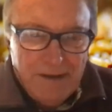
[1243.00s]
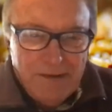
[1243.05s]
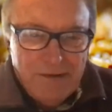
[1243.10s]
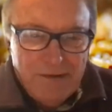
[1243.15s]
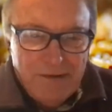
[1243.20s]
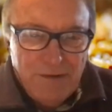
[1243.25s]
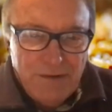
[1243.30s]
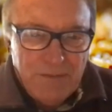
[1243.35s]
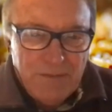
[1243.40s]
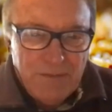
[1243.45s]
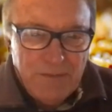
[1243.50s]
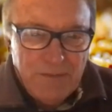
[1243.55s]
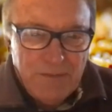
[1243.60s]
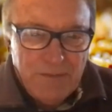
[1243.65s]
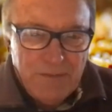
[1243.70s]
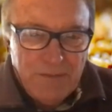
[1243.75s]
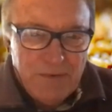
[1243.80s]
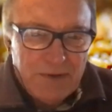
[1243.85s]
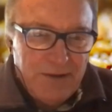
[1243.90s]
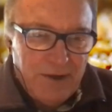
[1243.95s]
to
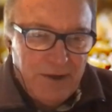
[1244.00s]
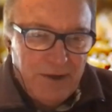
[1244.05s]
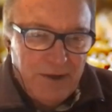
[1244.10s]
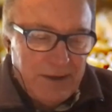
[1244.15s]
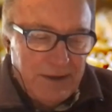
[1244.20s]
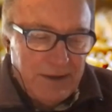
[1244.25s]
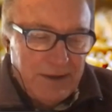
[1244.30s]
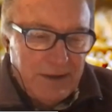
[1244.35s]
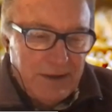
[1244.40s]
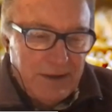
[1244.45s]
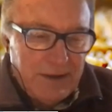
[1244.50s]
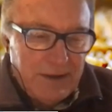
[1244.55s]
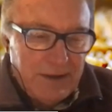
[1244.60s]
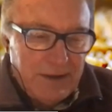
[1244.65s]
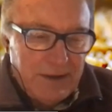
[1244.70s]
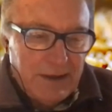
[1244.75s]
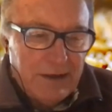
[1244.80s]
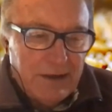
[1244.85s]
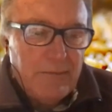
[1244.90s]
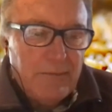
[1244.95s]
substantiate the
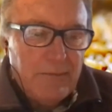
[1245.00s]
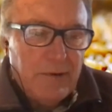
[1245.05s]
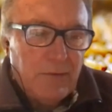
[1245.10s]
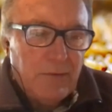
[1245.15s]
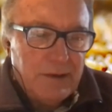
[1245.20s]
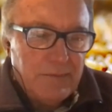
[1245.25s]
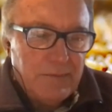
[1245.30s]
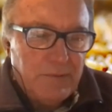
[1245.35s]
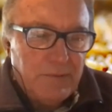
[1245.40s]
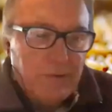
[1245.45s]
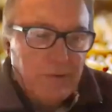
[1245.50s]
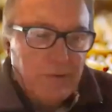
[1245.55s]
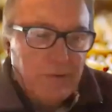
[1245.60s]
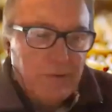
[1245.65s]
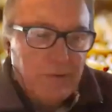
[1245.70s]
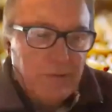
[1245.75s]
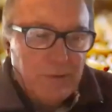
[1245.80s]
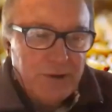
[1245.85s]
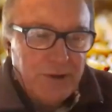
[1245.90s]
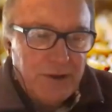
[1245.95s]
claim and what the
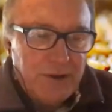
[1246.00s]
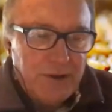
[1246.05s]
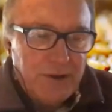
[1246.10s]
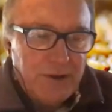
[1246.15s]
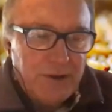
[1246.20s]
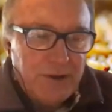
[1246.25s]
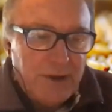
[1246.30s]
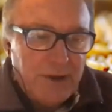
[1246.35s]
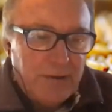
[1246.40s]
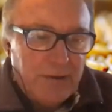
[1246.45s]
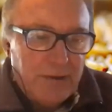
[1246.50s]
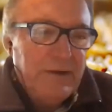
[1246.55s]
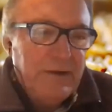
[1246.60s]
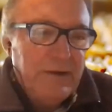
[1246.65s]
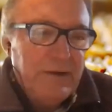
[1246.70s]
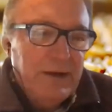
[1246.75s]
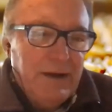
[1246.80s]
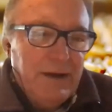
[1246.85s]
proportion is.